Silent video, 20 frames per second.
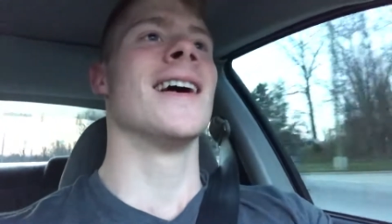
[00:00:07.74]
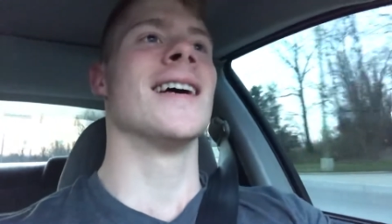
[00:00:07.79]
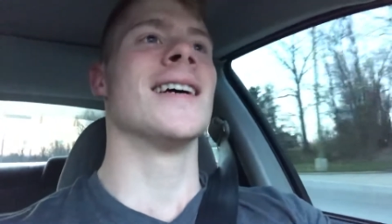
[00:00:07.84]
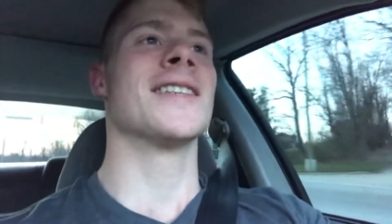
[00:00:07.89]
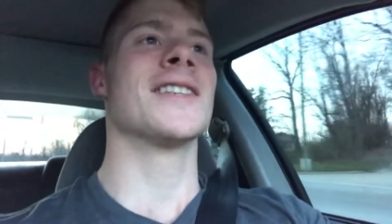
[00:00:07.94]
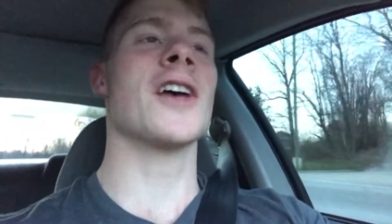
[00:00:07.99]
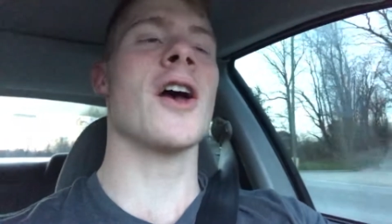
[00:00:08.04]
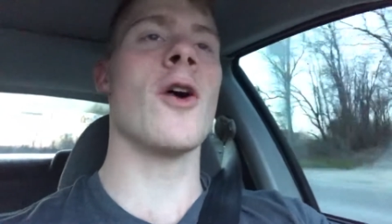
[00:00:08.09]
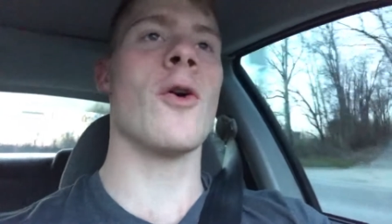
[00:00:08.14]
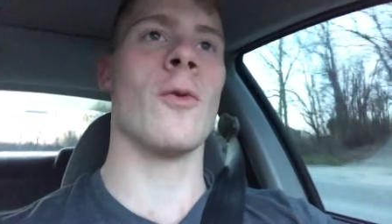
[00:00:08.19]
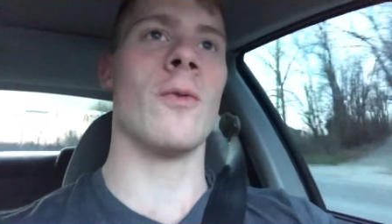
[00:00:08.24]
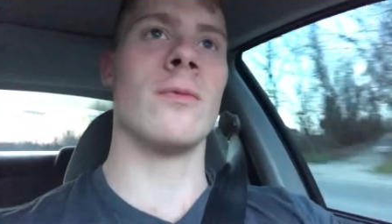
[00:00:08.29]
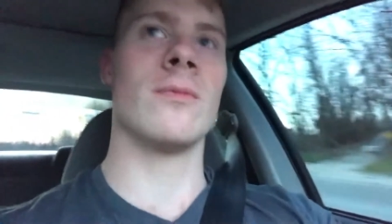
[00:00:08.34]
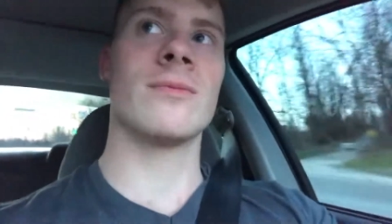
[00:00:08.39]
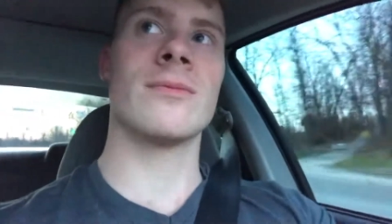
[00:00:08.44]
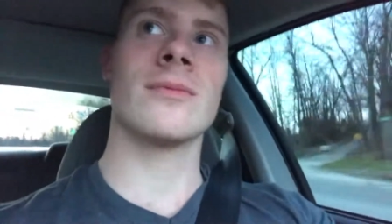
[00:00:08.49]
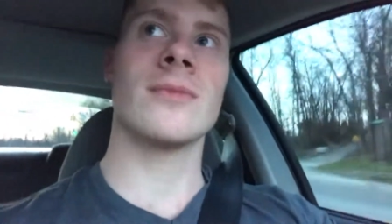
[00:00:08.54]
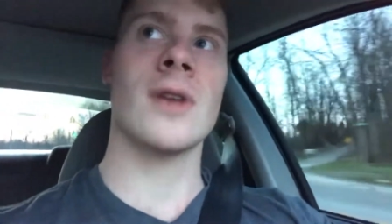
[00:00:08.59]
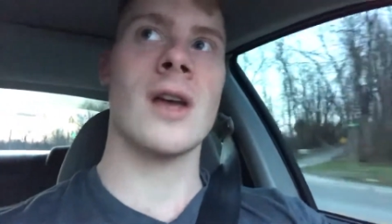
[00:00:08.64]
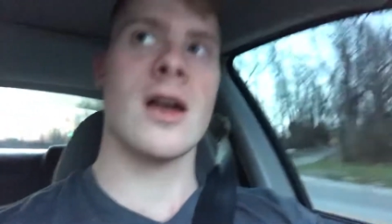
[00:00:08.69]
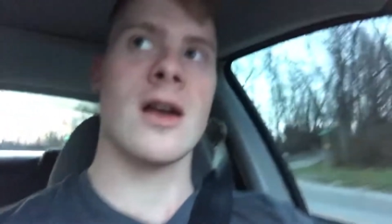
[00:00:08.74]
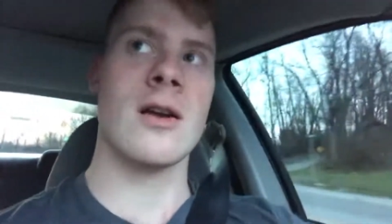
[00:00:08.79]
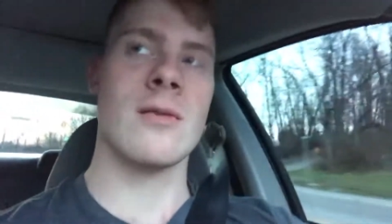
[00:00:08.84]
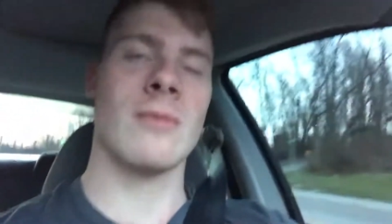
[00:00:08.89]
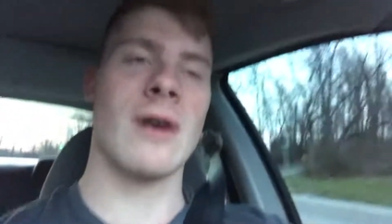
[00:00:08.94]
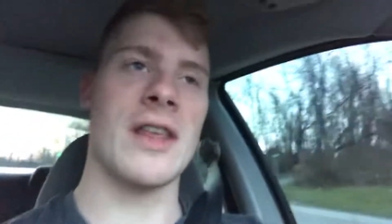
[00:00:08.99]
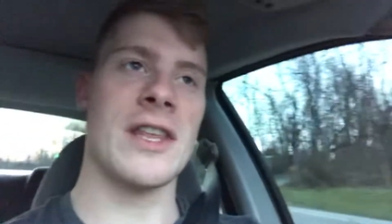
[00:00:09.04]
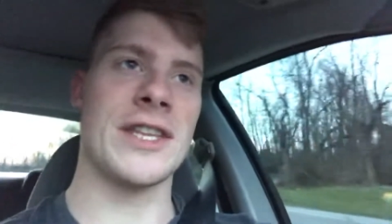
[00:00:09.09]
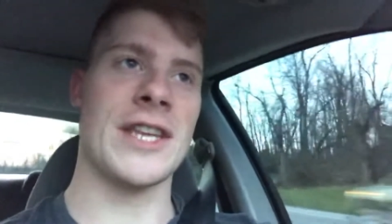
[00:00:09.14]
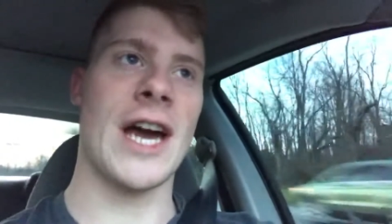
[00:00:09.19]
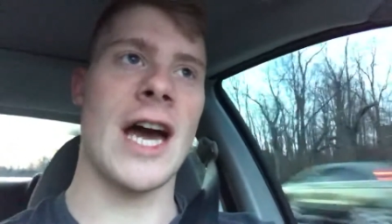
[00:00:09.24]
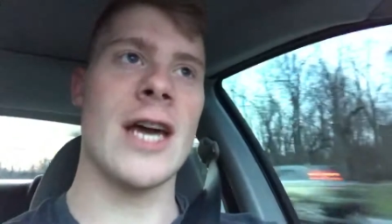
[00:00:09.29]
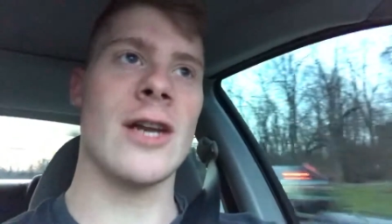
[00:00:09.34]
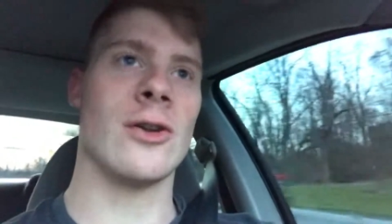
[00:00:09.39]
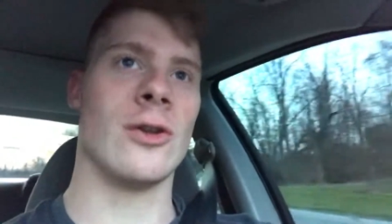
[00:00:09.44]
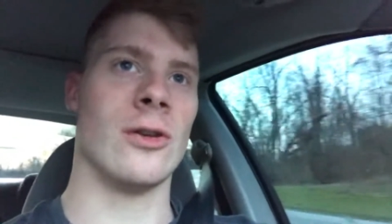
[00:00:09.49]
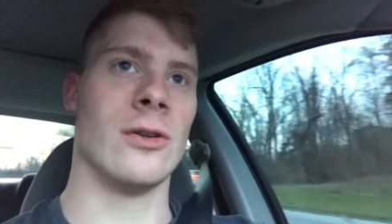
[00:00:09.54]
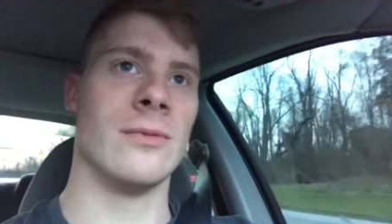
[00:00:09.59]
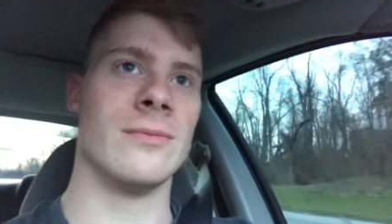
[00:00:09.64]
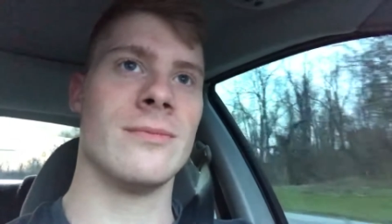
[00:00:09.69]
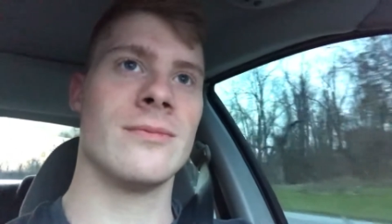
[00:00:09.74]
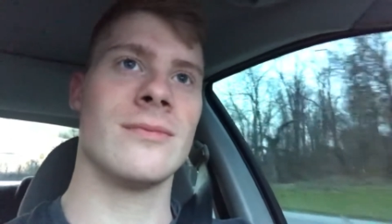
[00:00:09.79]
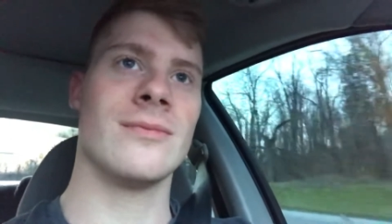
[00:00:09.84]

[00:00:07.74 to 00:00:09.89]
So, by the title,